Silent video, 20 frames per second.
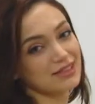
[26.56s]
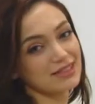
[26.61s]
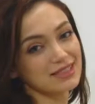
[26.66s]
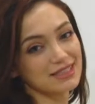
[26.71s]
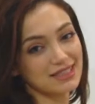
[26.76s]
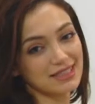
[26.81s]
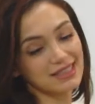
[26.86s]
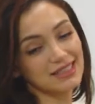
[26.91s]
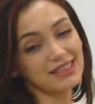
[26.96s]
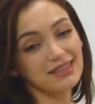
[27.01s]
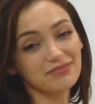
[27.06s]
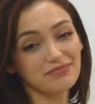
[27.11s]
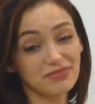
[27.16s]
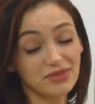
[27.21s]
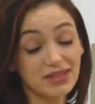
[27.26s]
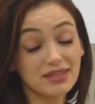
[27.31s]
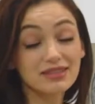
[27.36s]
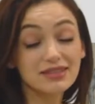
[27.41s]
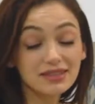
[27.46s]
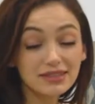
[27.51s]
see,
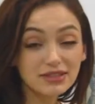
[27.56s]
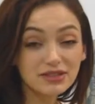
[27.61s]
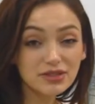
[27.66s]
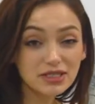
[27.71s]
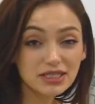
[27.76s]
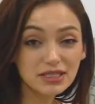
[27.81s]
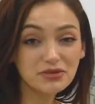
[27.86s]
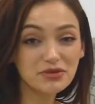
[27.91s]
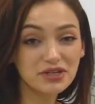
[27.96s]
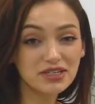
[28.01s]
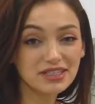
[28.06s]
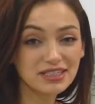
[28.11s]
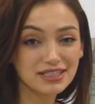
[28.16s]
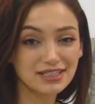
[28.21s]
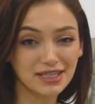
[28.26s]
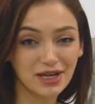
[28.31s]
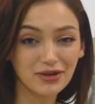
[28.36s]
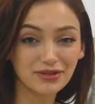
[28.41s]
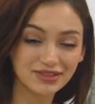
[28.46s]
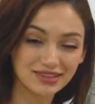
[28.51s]
it's literally what it
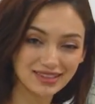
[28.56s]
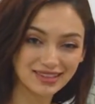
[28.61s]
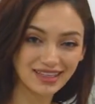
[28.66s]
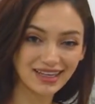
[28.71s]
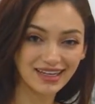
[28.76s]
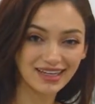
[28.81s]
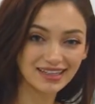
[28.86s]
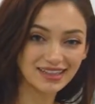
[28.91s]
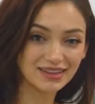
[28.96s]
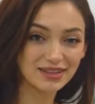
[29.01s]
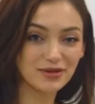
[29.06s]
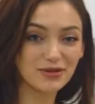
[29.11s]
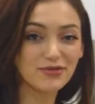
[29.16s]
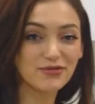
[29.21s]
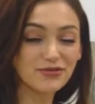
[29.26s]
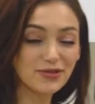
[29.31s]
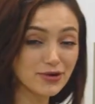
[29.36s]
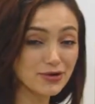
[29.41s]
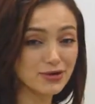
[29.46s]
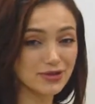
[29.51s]
sounds like. They're
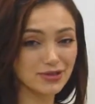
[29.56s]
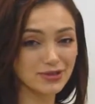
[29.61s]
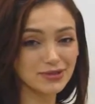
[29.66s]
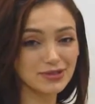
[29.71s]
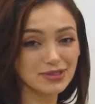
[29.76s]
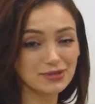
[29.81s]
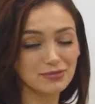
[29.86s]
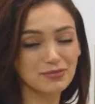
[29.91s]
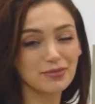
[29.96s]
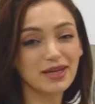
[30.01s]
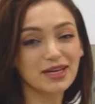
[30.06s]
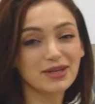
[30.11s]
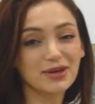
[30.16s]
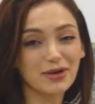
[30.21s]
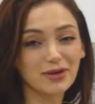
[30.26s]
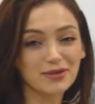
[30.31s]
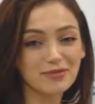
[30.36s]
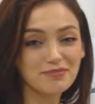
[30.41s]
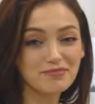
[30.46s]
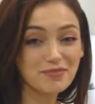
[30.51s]
photos made
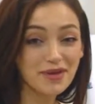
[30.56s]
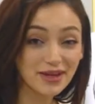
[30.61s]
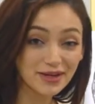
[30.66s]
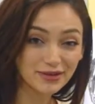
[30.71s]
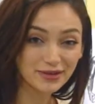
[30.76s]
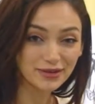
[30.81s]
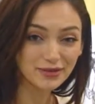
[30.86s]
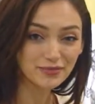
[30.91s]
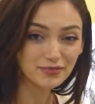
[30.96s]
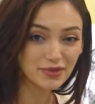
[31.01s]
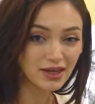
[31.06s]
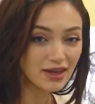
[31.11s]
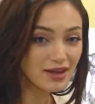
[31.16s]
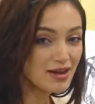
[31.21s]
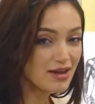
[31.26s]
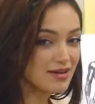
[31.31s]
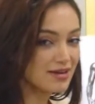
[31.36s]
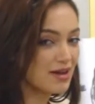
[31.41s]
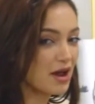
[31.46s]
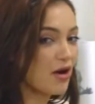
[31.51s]
on metal.
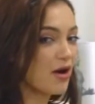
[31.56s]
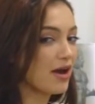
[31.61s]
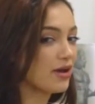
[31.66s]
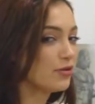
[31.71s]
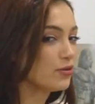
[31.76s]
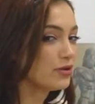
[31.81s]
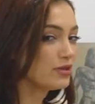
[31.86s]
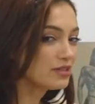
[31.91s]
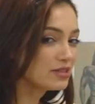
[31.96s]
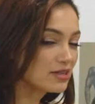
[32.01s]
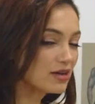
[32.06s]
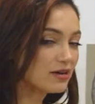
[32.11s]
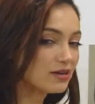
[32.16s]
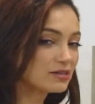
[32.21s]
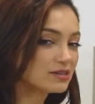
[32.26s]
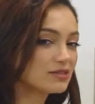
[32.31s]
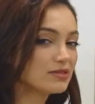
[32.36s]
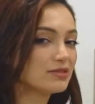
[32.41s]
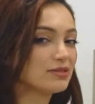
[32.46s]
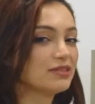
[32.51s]
Now, I will
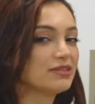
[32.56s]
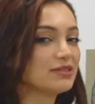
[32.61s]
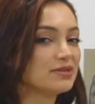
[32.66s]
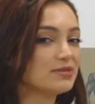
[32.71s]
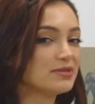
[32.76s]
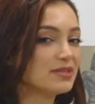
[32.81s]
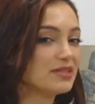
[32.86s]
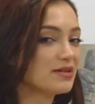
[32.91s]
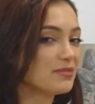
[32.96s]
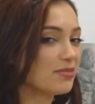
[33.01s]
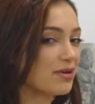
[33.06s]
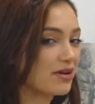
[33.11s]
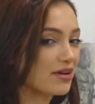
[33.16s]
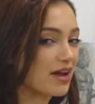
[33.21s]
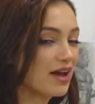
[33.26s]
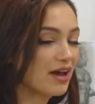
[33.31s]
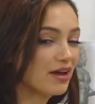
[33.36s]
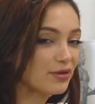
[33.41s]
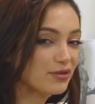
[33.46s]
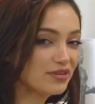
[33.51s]
talk to you a little bit about
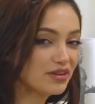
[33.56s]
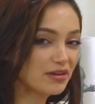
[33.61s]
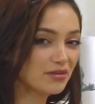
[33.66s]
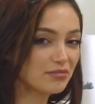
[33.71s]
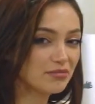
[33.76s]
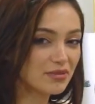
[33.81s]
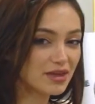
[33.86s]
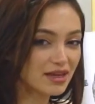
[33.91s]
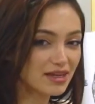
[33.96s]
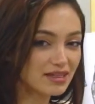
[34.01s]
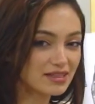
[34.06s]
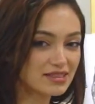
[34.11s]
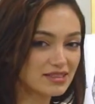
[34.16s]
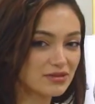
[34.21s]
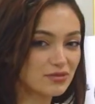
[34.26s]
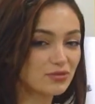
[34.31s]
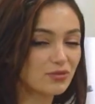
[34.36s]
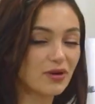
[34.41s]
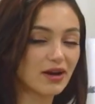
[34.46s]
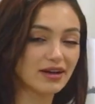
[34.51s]
how they're made
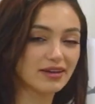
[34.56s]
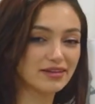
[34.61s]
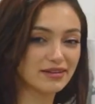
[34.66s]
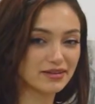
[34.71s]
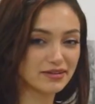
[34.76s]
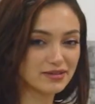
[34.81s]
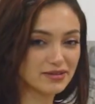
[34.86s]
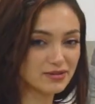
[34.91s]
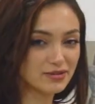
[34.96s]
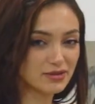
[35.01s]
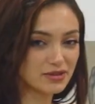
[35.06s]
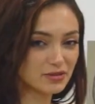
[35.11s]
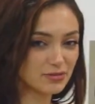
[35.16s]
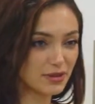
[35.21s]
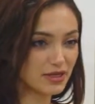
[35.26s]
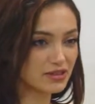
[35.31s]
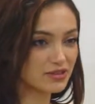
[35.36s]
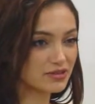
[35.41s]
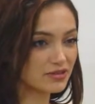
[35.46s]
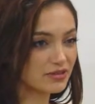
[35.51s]
and why they're so
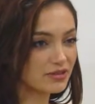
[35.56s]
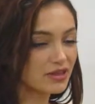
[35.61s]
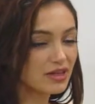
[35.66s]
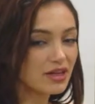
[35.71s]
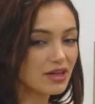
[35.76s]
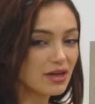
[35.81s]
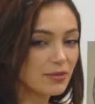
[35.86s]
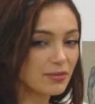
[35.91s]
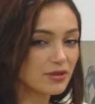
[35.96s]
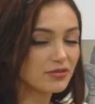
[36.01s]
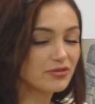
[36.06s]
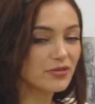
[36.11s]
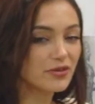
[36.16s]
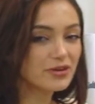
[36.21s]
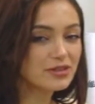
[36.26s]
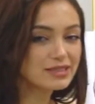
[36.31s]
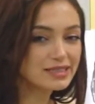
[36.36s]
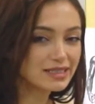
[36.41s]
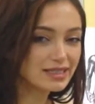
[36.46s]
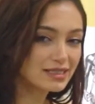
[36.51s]
special. But
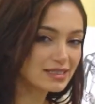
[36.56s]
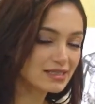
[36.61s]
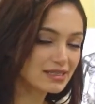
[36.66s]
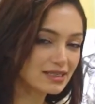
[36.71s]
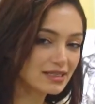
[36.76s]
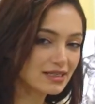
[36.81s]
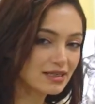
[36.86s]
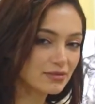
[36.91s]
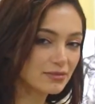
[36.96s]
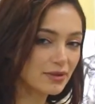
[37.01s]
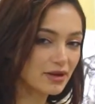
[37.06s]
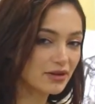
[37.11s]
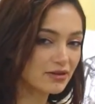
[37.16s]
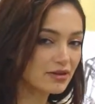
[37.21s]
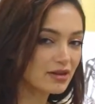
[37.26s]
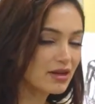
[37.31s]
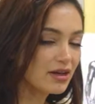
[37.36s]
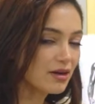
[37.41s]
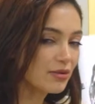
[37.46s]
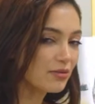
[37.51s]
first, let's think about
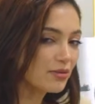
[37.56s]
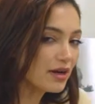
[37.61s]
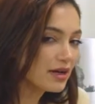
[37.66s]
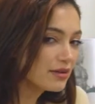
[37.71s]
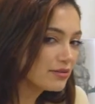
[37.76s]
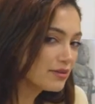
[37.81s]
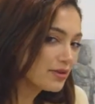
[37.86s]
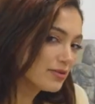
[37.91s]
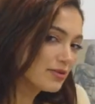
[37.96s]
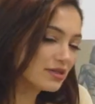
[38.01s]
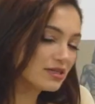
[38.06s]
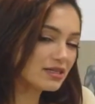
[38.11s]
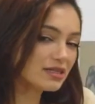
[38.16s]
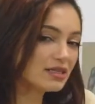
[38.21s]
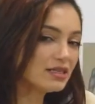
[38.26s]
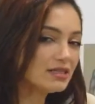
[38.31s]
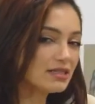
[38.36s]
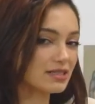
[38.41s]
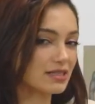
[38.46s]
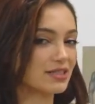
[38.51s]
why we would
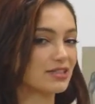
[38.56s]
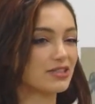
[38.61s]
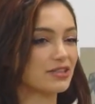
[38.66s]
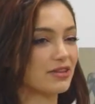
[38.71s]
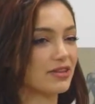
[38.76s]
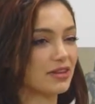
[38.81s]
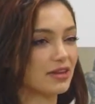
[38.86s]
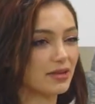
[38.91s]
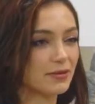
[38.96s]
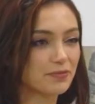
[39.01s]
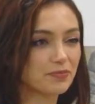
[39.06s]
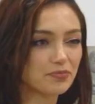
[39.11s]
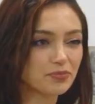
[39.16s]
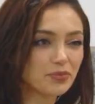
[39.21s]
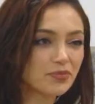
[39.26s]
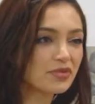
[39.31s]
need such a thing.